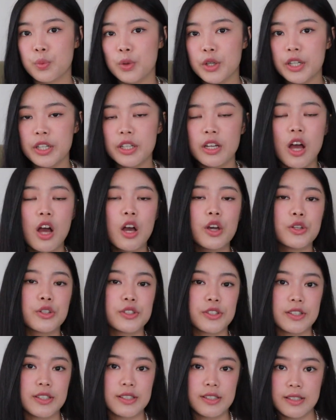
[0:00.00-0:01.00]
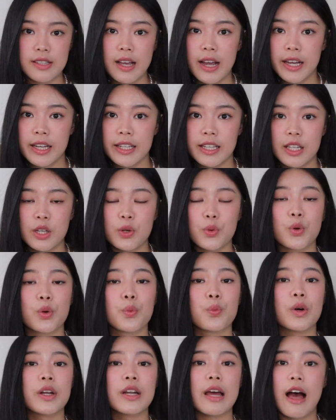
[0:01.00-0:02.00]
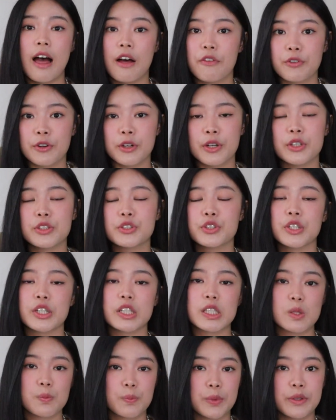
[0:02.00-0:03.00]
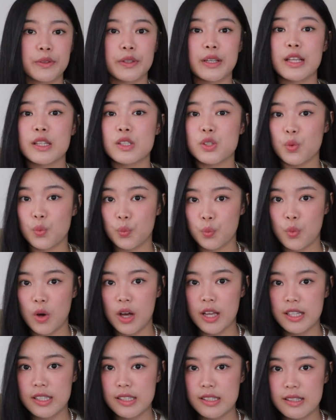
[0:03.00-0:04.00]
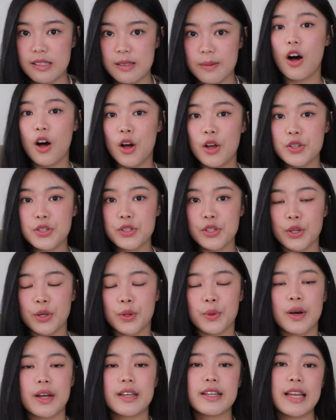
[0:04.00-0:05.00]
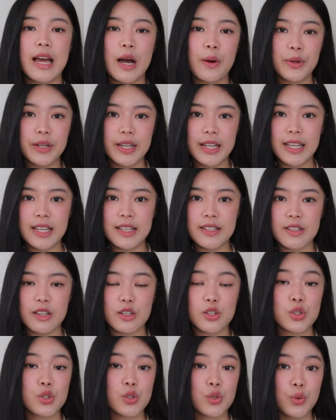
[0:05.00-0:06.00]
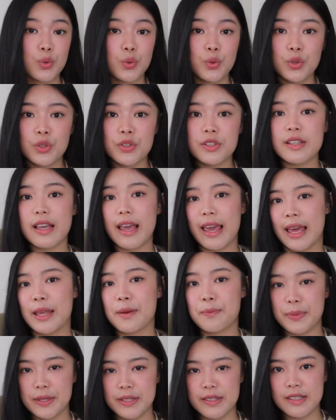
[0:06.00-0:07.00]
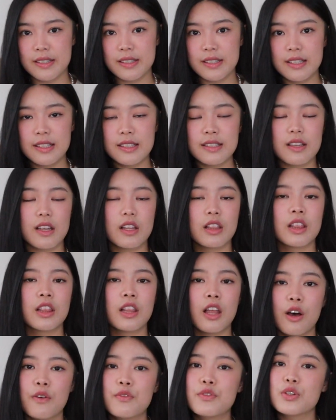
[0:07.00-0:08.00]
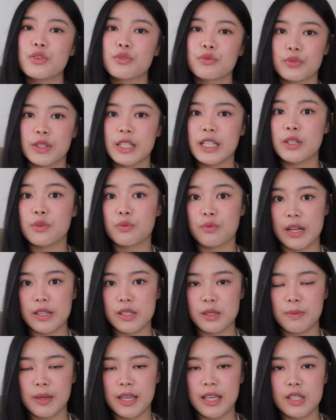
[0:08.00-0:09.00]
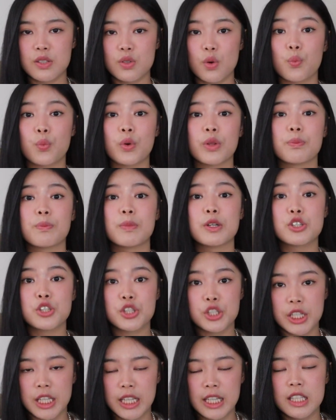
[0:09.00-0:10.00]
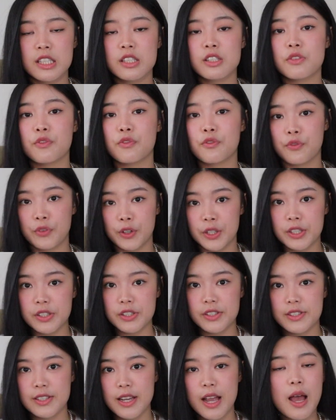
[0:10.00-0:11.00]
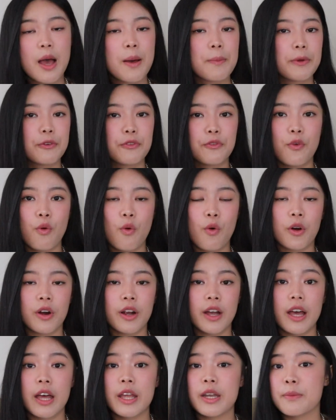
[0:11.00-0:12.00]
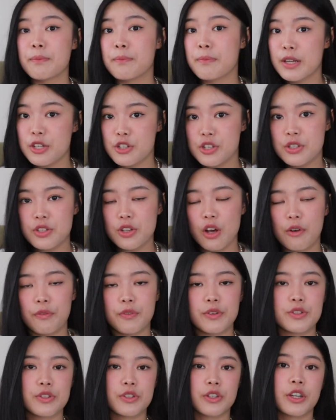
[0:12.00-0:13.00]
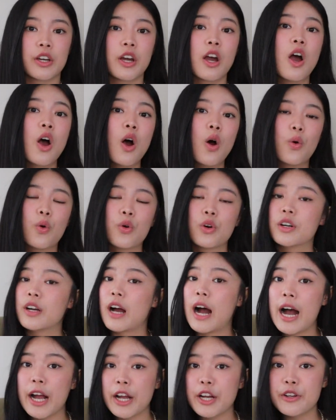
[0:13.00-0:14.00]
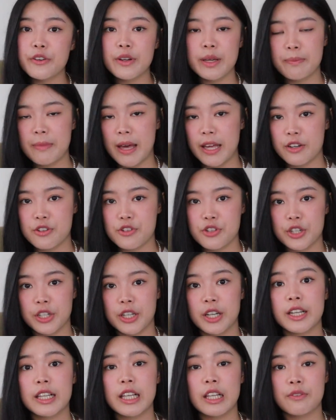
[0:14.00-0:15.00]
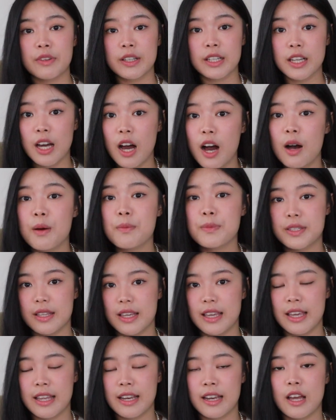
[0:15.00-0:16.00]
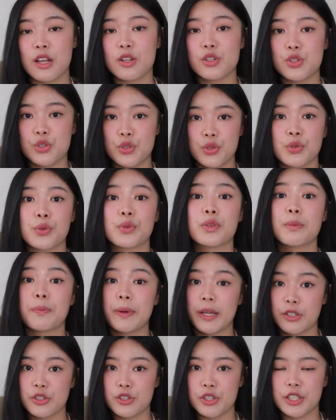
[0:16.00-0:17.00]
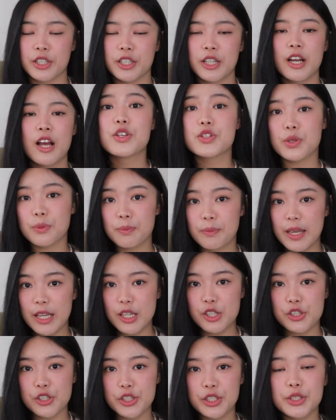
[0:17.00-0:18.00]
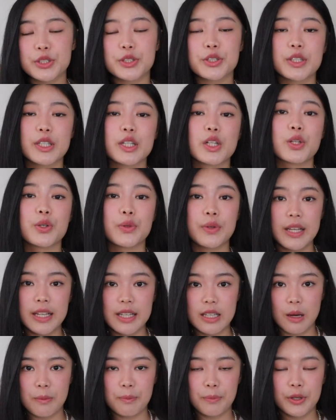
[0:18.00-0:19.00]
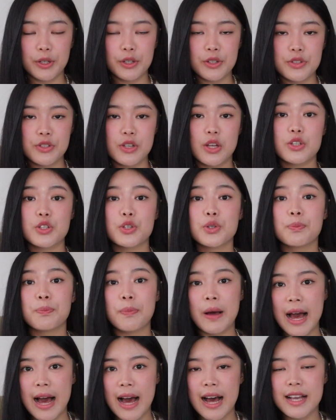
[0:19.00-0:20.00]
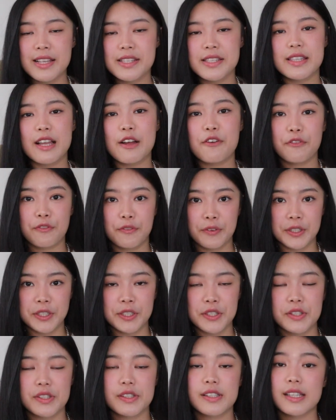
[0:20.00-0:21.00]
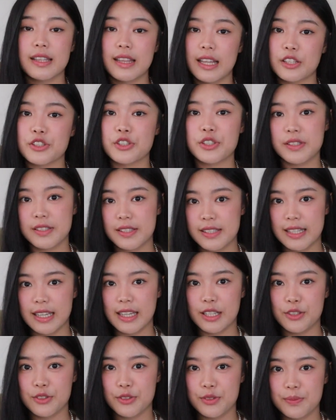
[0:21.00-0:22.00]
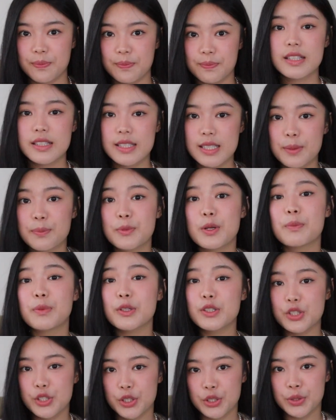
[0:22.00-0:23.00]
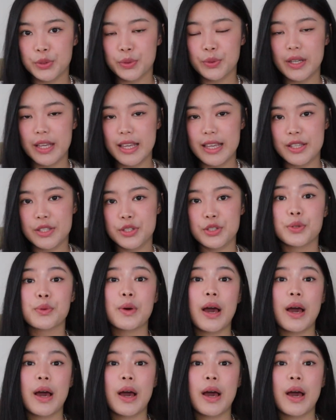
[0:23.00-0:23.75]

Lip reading: work, your society, or whatever your experience was. Also, nowadays, schools and businesses love to read resumes with machines first before an admissions officer or hiring manager even comes into the picture. So make sure you're including numbers to pass that first selection stage. Tip number 2 is to